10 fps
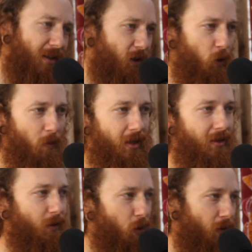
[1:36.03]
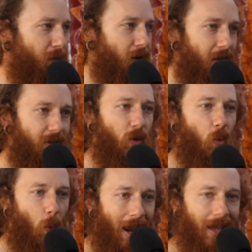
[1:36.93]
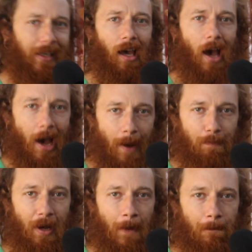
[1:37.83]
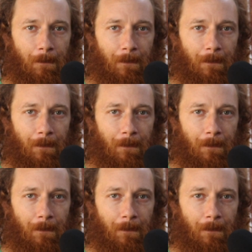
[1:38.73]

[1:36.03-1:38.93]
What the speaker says: as humans in order for us to wake up.